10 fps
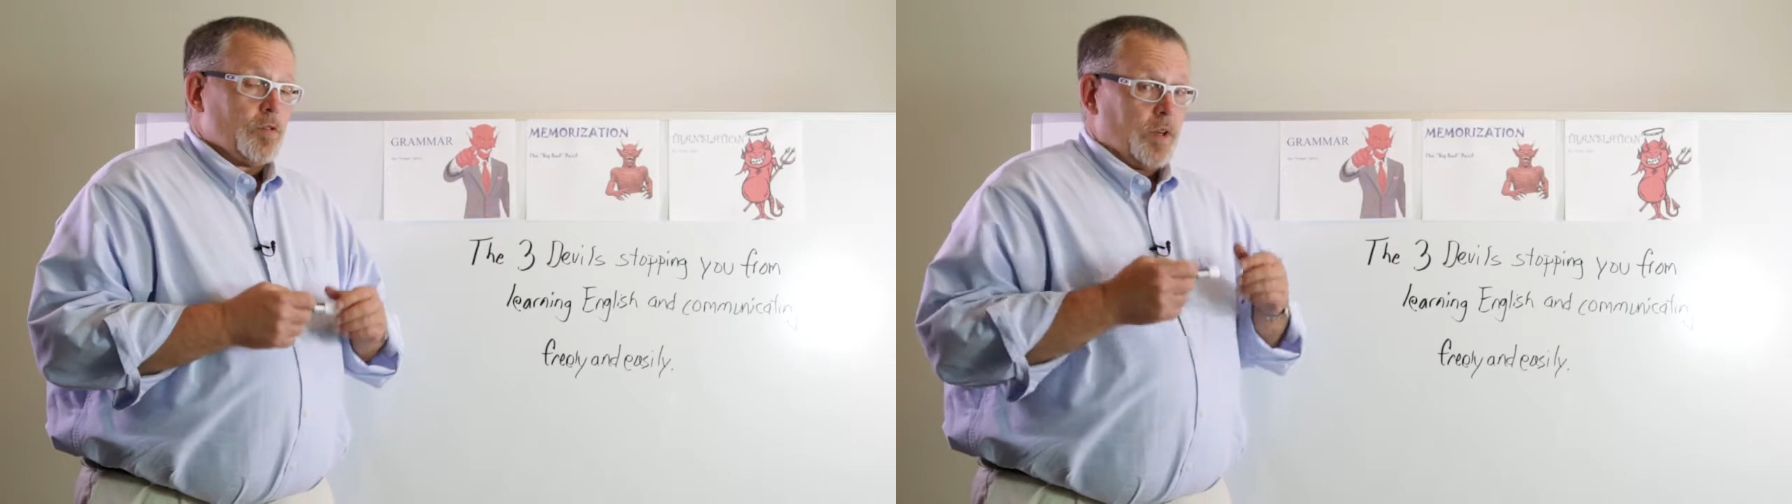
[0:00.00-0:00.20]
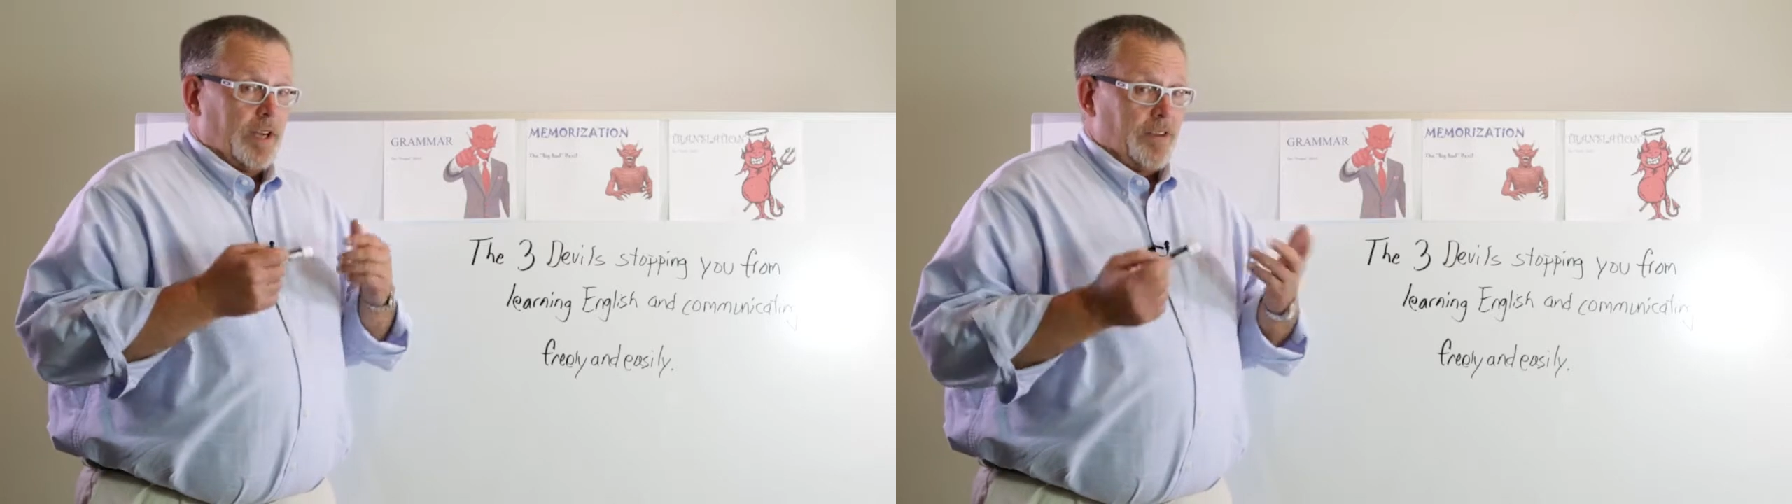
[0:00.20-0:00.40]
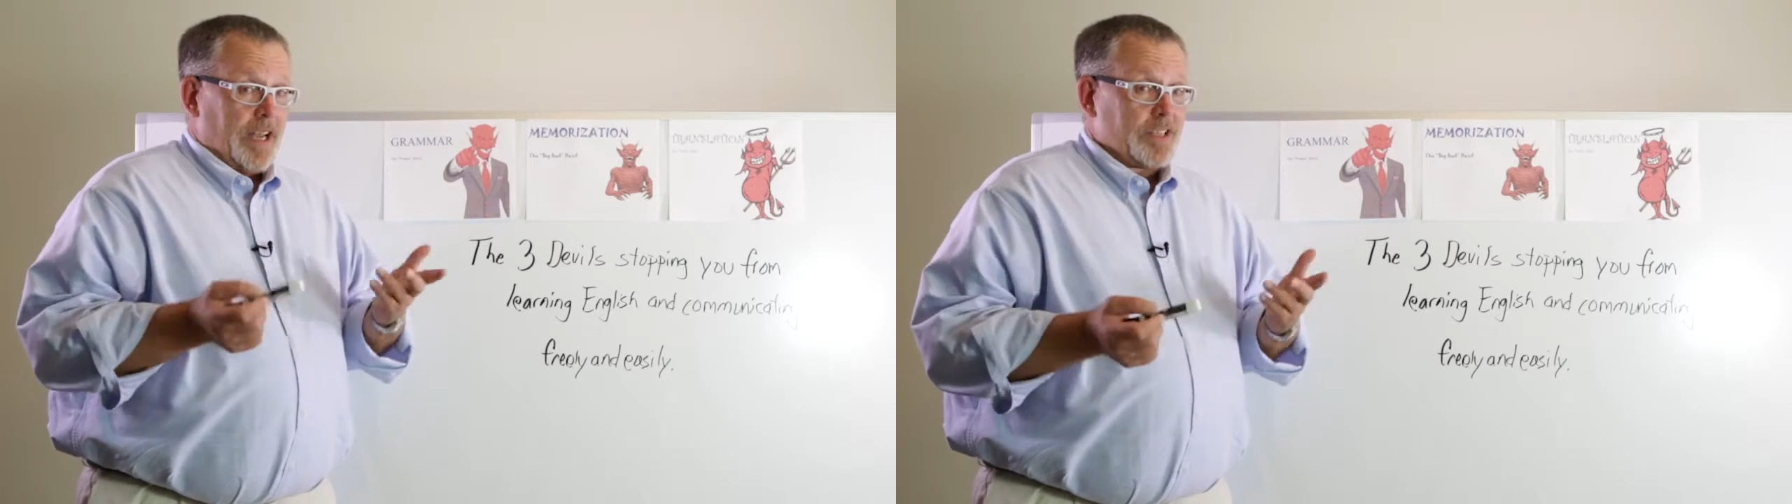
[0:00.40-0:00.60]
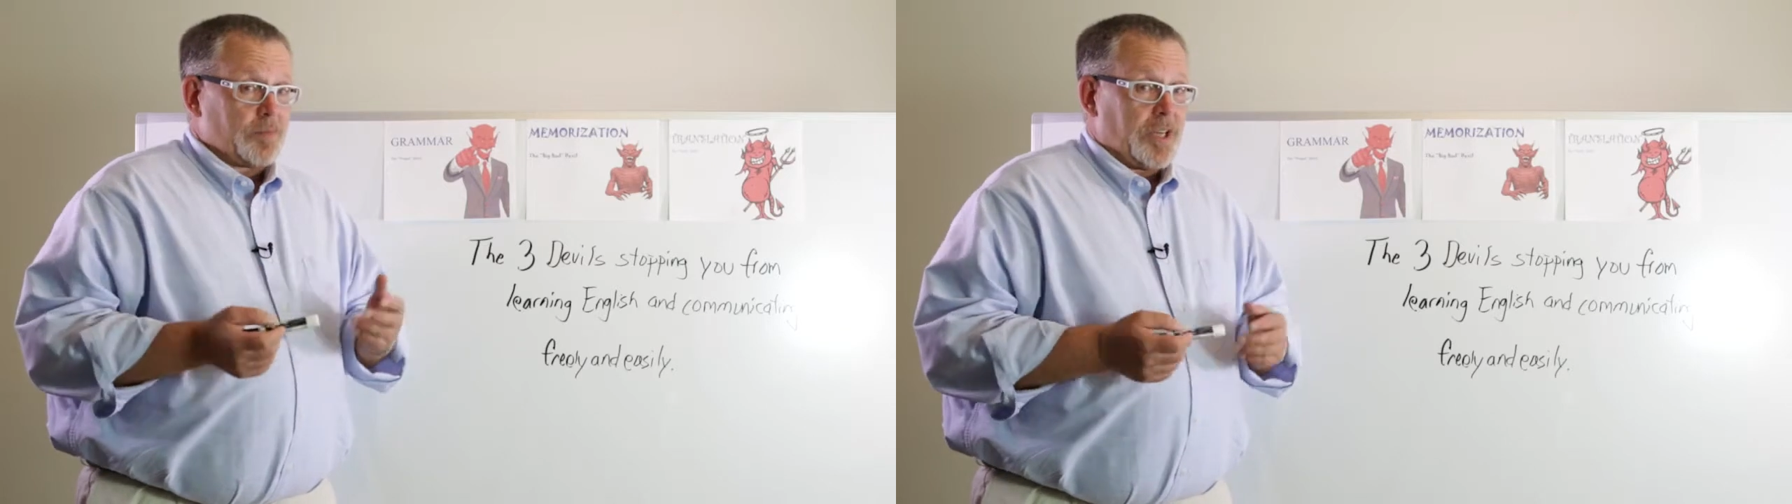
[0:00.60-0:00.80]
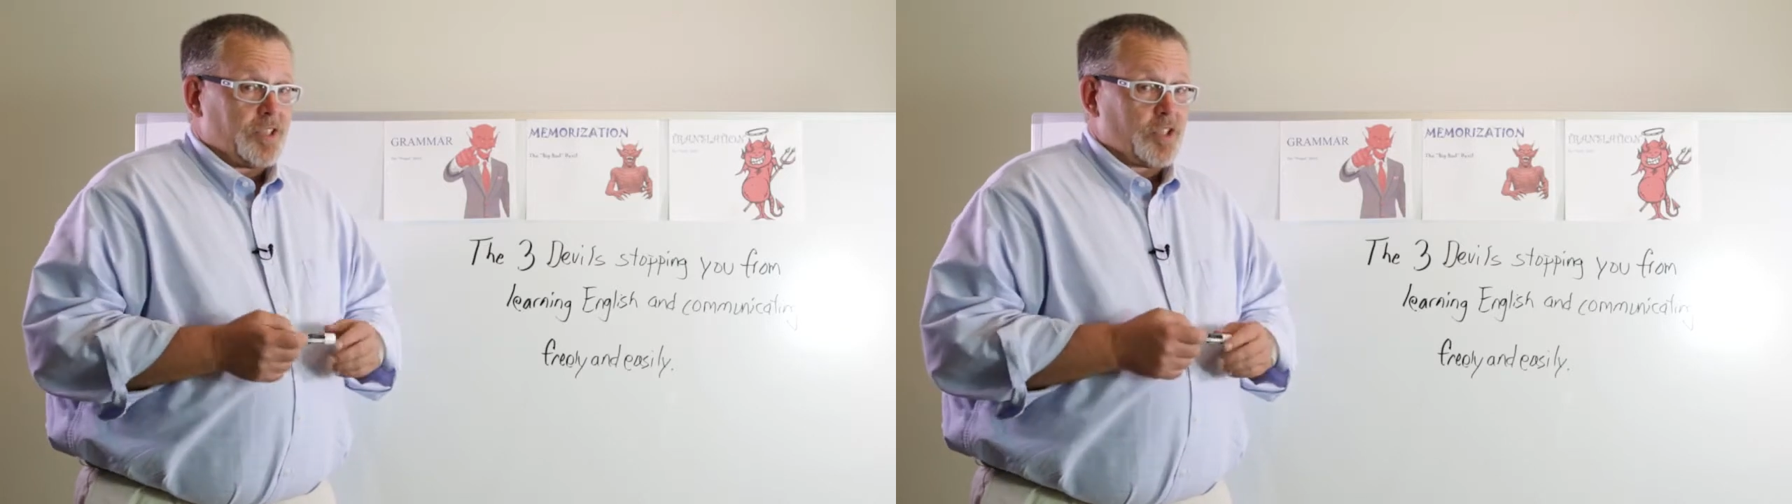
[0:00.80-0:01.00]
When I've
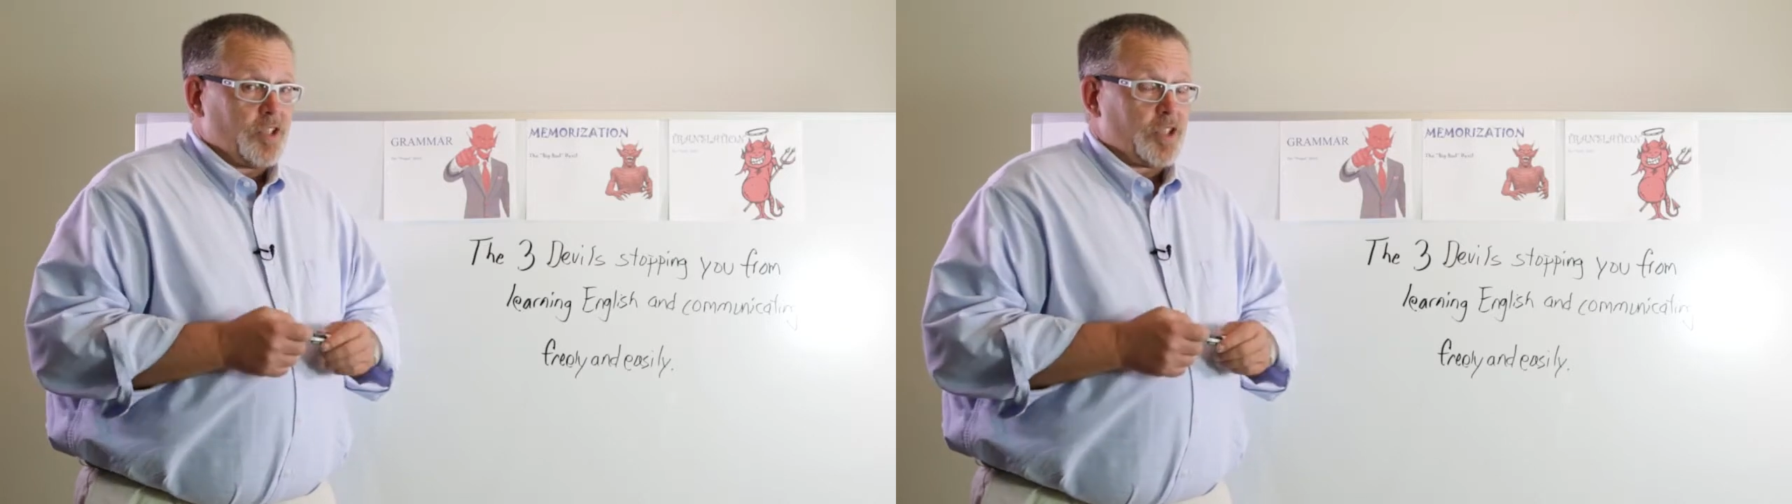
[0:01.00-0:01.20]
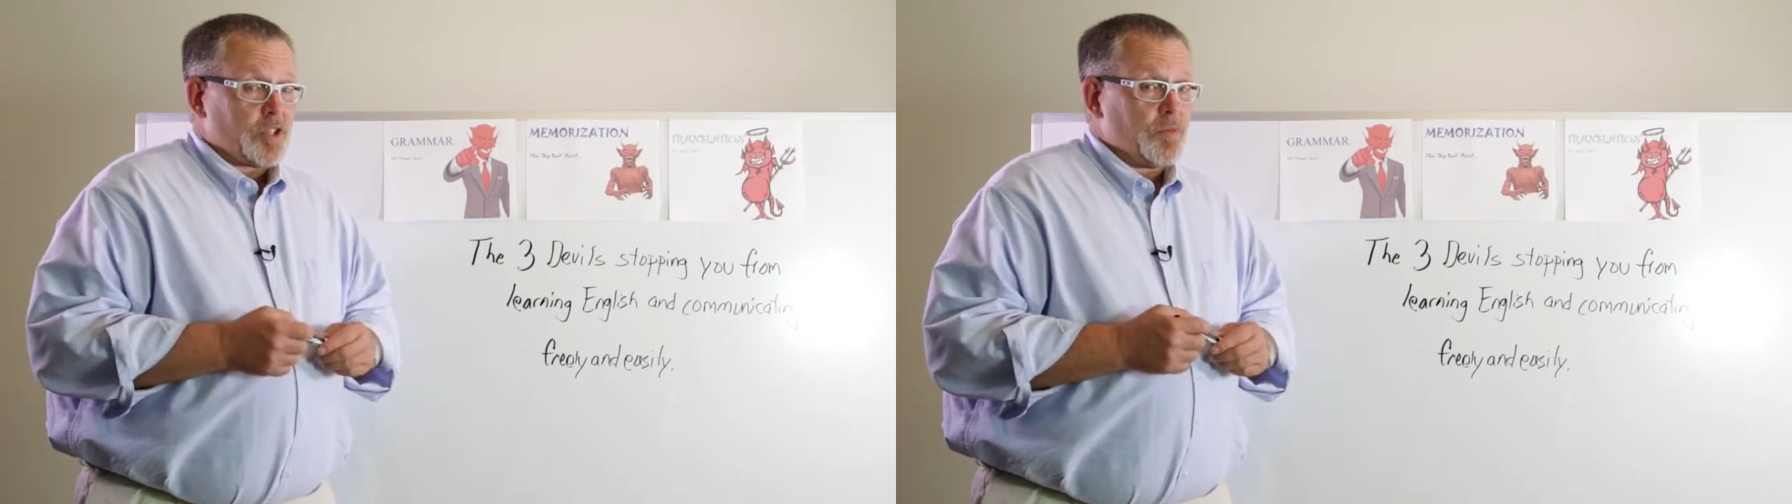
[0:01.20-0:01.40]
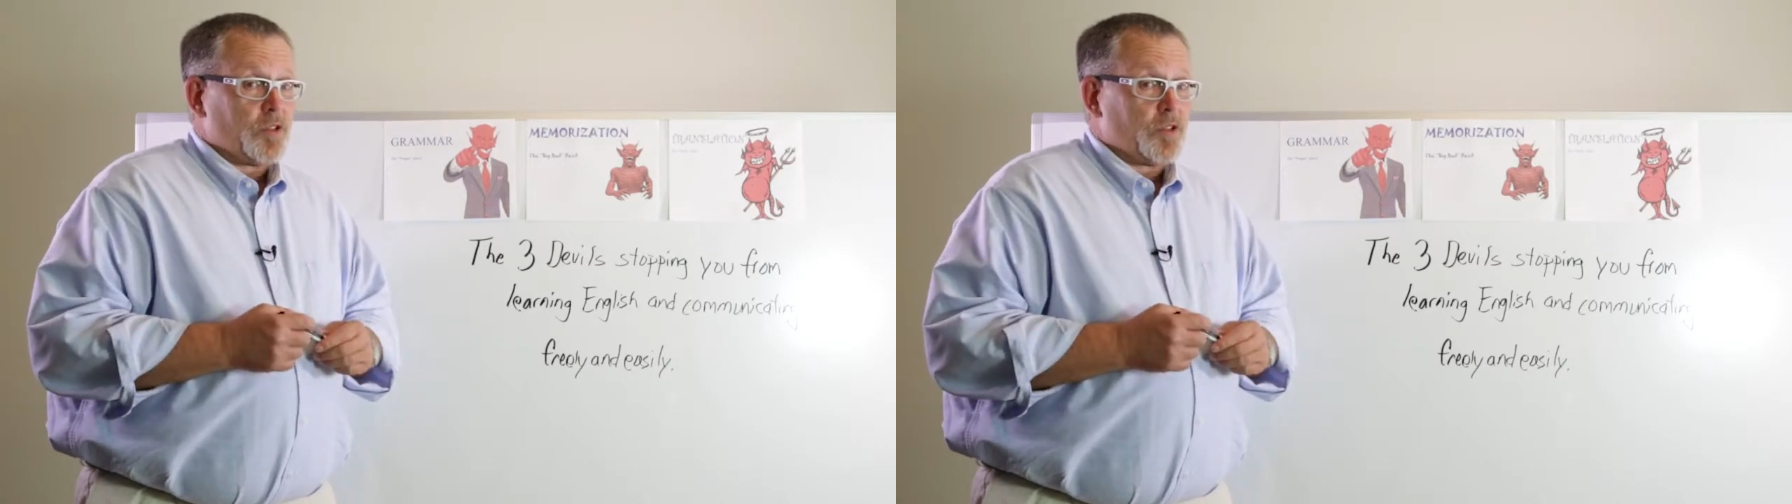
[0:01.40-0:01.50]
asked my students,